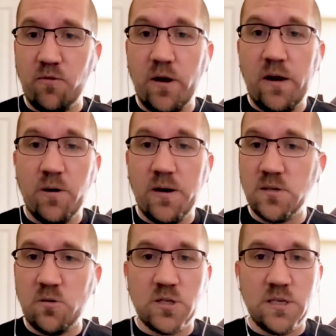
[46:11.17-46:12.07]
free
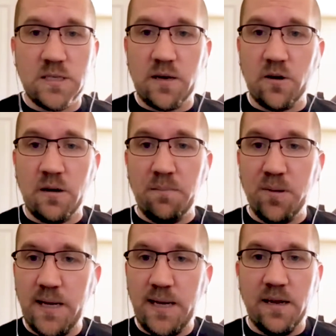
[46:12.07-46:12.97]
resources that are
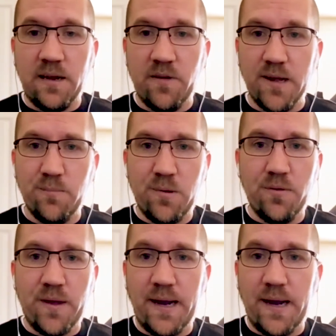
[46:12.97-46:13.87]
completely available
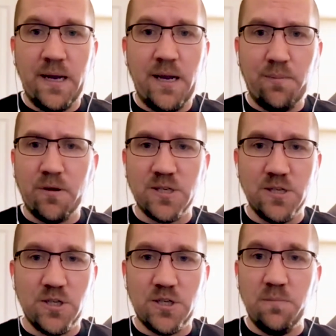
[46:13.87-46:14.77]
that any
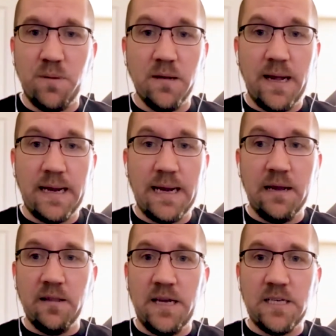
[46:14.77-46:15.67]
person should be like,
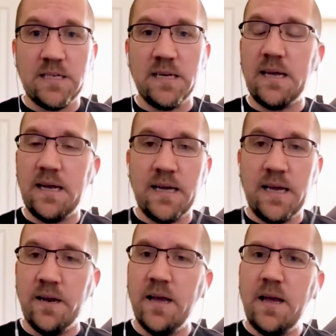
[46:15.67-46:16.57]
at least
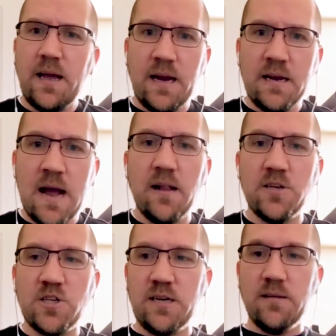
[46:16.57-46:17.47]
again,
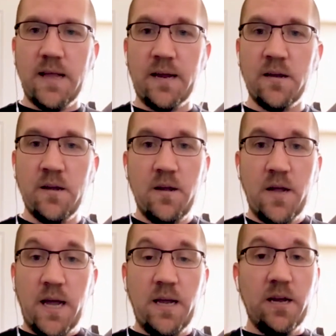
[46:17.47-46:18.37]
acknowledging like,
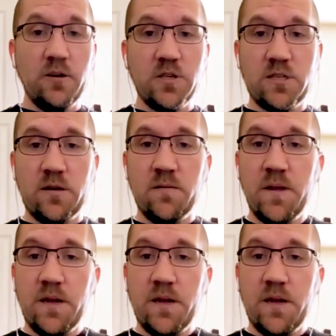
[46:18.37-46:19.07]
hey, here's the